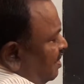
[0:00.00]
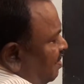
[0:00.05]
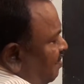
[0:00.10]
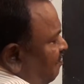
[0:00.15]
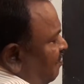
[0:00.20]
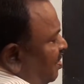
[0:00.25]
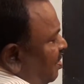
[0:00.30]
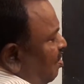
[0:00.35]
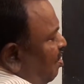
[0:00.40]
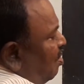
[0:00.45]

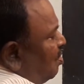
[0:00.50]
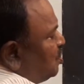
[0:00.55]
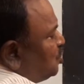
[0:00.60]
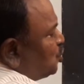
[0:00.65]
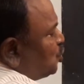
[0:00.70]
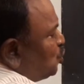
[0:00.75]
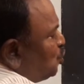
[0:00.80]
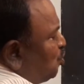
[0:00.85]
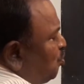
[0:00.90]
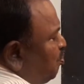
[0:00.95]
will
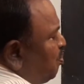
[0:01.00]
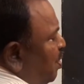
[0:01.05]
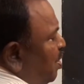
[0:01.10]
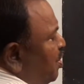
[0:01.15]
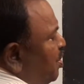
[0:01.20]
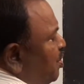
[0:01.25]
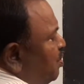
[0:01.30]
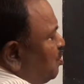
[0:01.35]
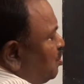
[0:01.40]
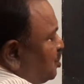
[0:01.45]
also
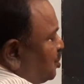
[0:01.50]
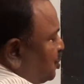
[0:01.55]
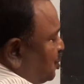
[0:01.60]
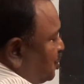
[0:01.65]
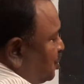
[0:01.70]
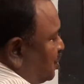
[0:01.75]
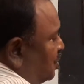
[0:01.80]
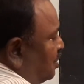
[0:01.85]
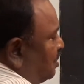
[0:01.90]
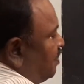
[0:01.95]

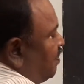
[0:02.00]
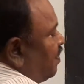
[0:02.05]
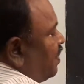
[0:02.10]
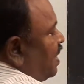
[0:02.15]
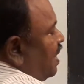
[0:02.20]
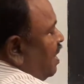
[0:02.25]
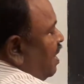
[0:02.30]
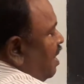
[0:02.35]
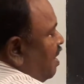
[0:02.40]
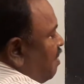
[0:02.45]
produce
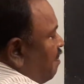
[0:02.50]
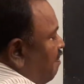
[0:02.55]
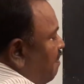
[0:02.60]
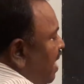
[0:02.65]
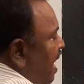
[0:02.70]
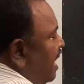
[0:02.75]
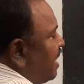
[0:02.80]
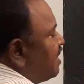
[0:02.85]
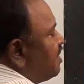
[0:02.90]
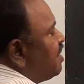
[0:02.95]

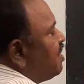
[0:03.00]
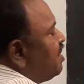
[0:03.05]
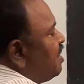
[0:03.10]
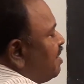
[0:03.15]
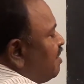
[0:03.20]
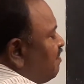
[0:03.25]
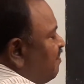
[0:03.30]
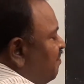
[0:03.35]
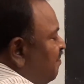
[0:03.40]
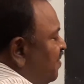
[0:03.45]

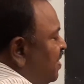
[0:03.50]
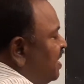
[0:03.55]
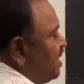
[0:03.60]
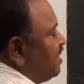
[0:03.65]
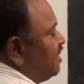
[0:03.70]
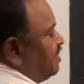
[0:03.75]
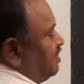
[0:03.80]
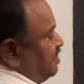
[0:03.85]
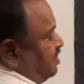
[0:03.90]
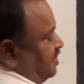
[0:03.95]
magnetic
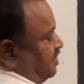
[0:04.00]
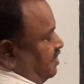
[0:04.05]
field.